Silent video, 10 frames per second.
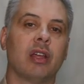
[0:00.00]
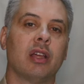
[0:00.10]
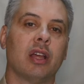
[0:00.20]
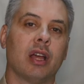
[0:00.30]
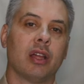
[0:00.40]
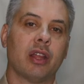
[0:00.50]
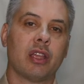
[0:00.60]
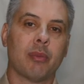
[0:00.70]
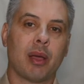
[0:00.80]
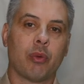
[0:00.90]
that
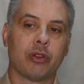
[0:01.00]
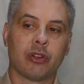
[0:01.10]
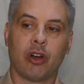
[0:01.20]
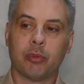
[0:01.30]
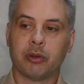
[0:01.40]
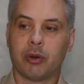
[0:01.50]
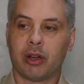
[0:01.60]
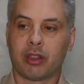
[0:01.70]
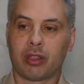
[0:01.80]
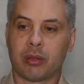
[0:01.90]
you may want to optimize.